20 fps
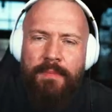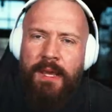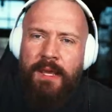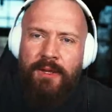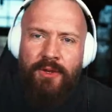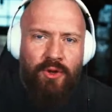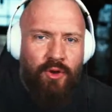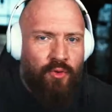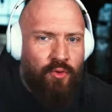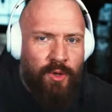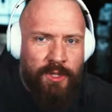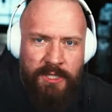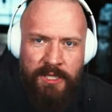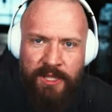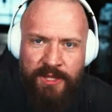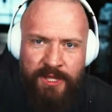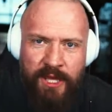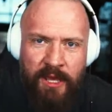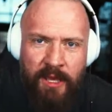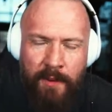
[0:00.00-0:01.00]
me know what
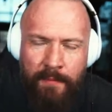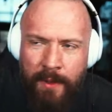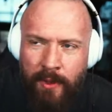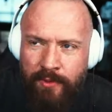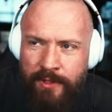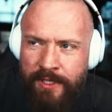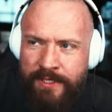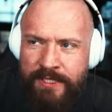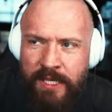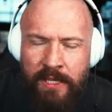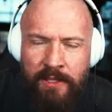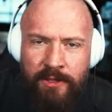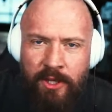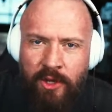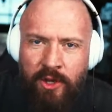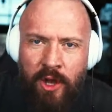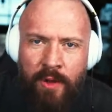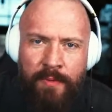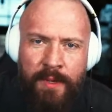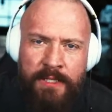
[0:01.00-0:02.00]
you think about this in the
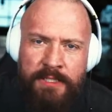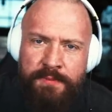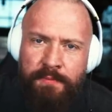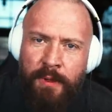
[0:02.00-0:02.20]
comments